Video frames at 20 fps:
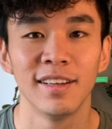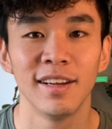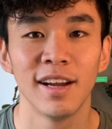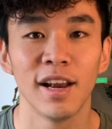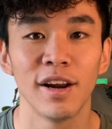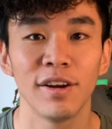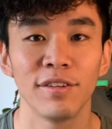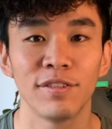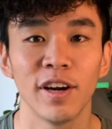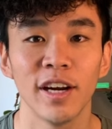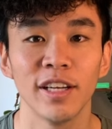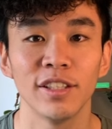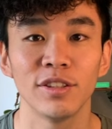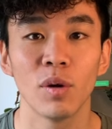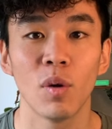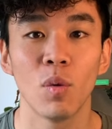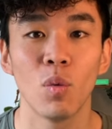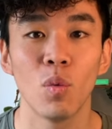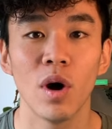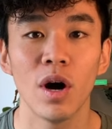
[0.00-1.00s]
Hello
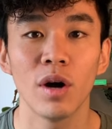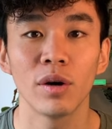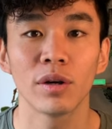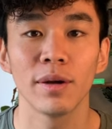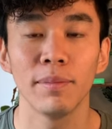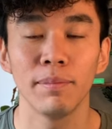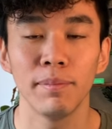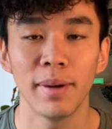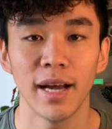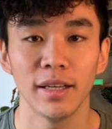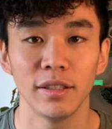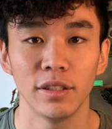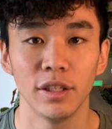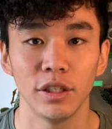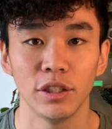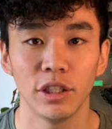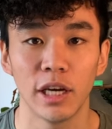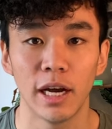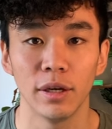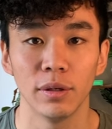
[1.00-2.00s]
friends, welcome back to the
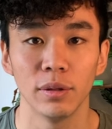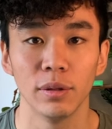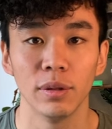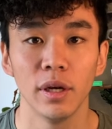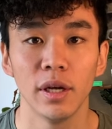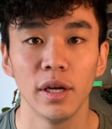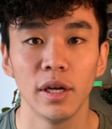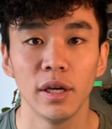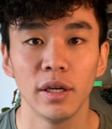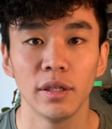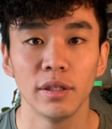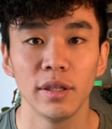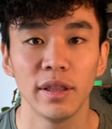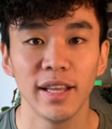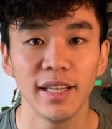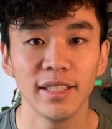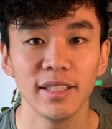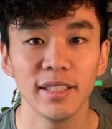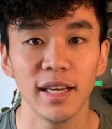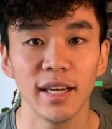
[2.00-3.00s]
channel.
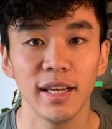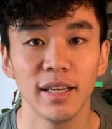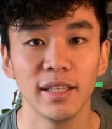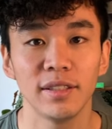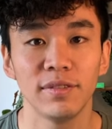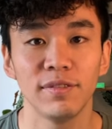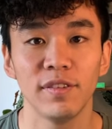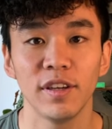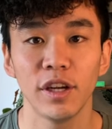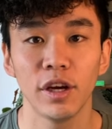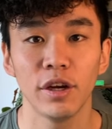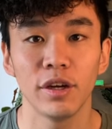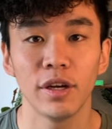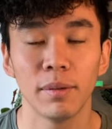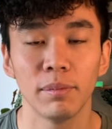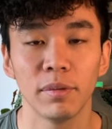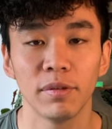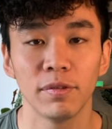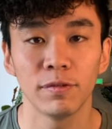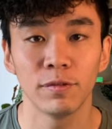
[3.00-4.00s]
This is video
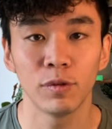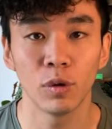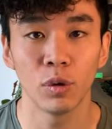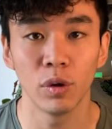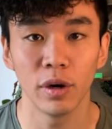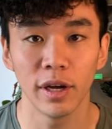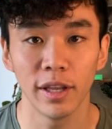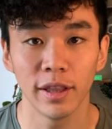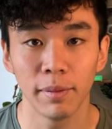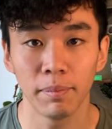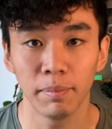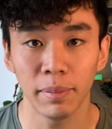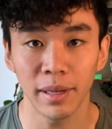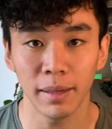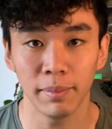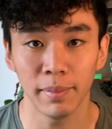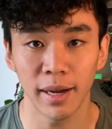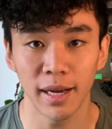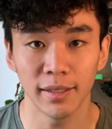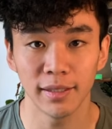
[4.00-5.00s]
number 4 in the
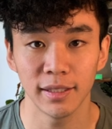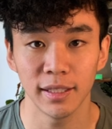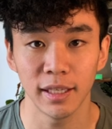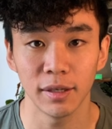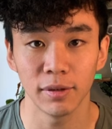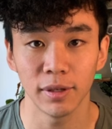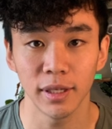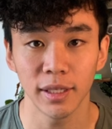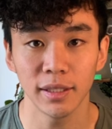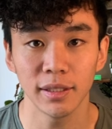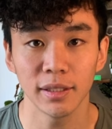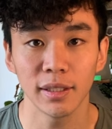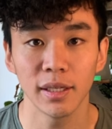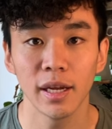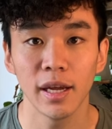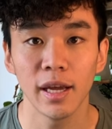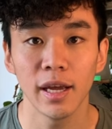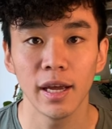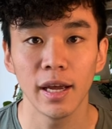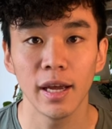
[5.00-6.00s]
BMAT series.
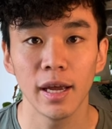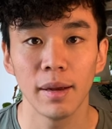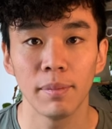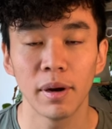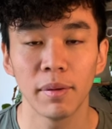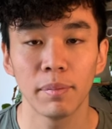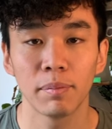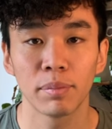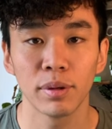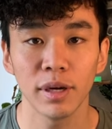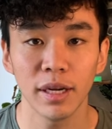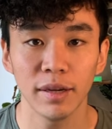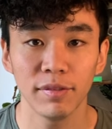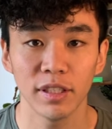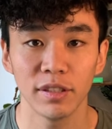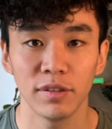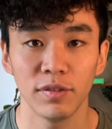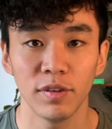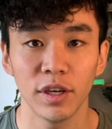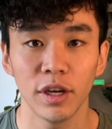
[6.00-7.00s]
In my
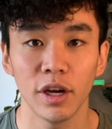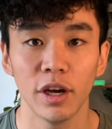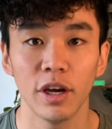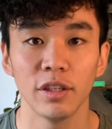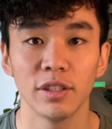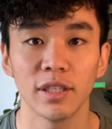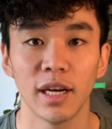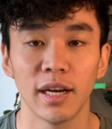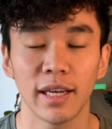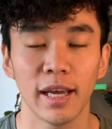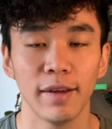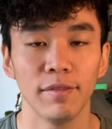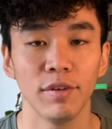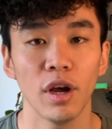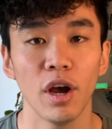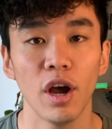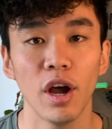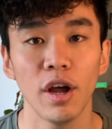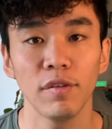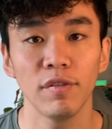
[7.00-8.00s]
previous videos, I gave an
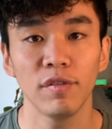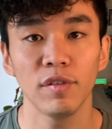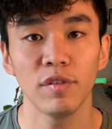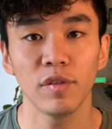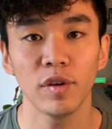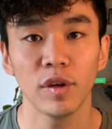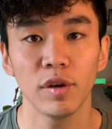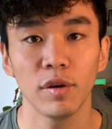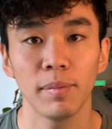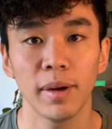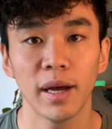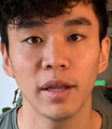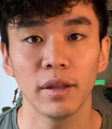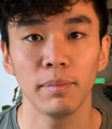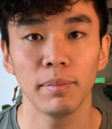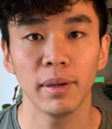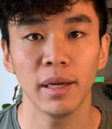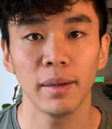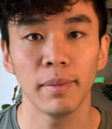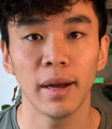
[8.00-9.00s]
overview about
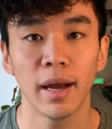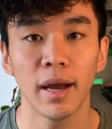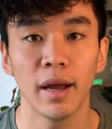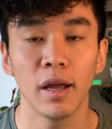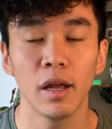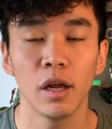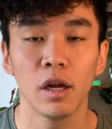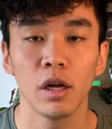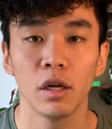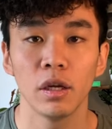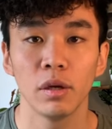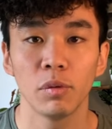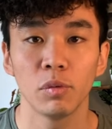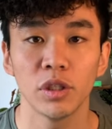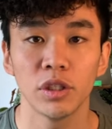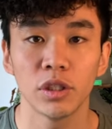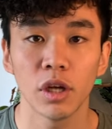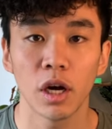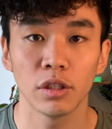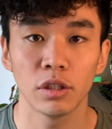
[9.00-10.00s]
the BMAT and we
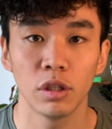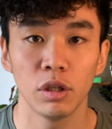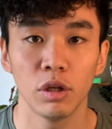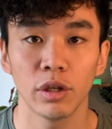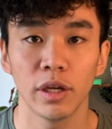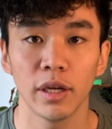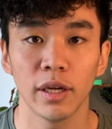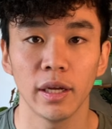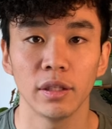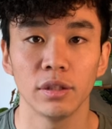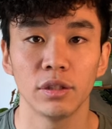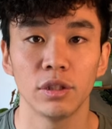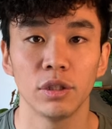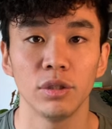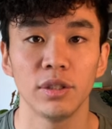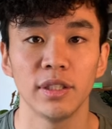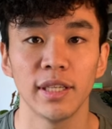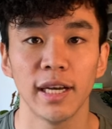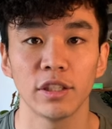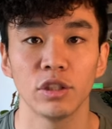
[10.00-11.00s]
started looking into
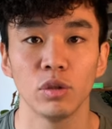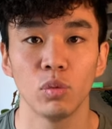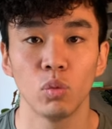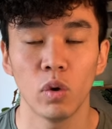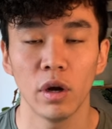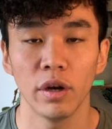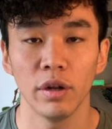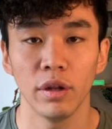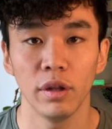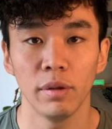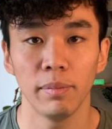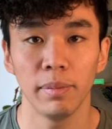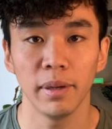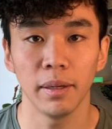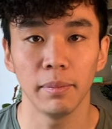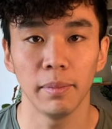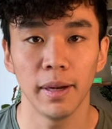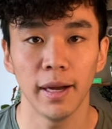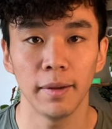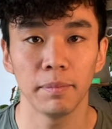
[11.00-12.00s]
section 1 of the
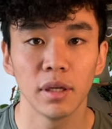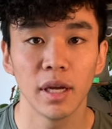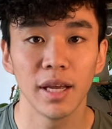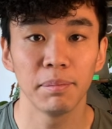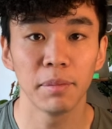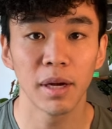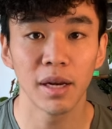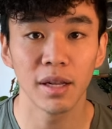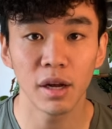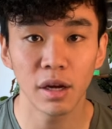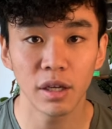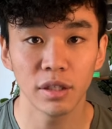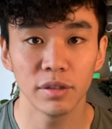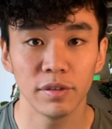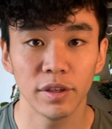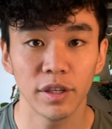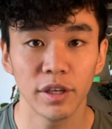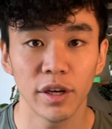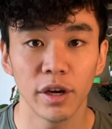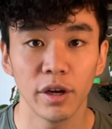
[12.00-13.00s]
BMAT. In my last
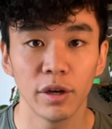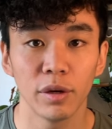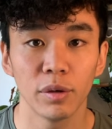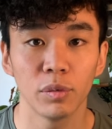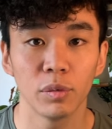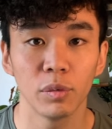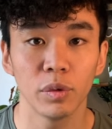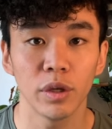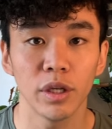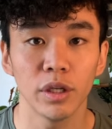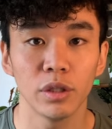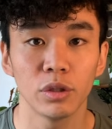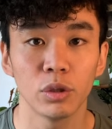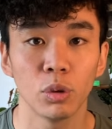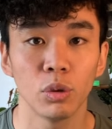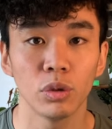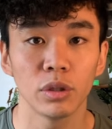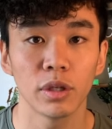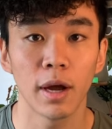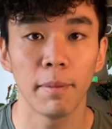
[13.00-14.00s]
video, we
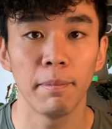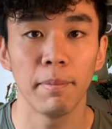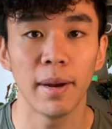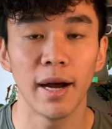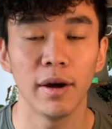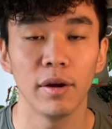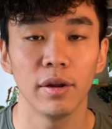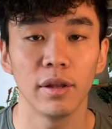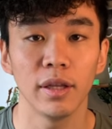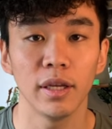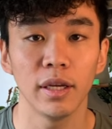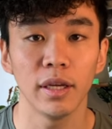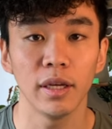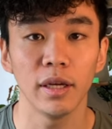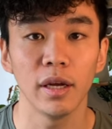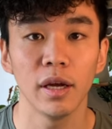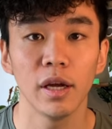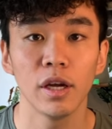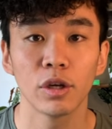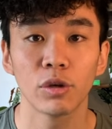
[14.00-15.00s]
talked about
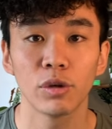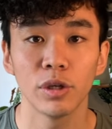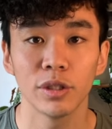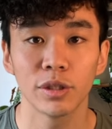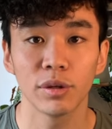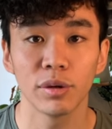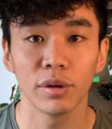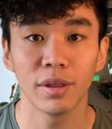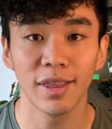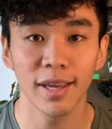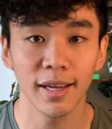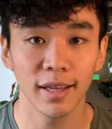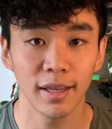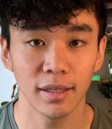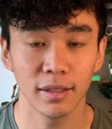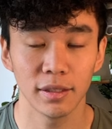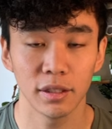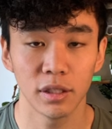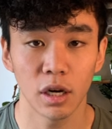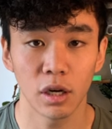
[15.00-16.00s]
the critical
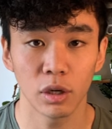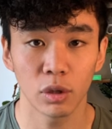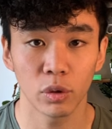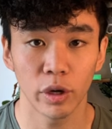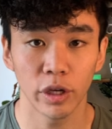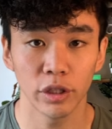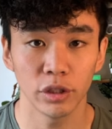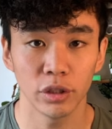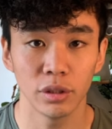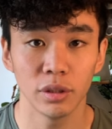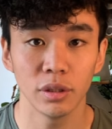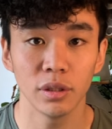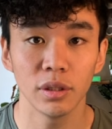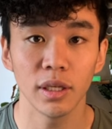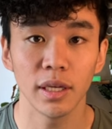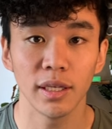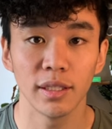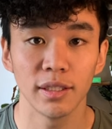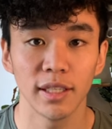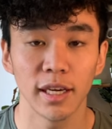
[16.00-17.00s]
thinking style questions
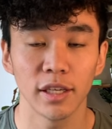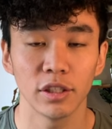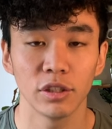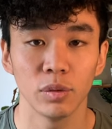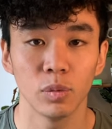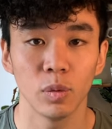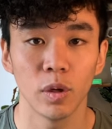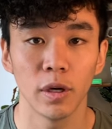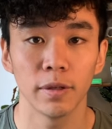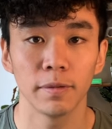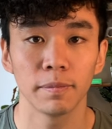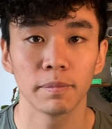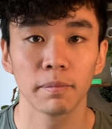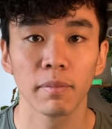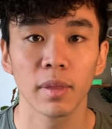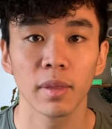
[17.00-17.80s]
in section 1.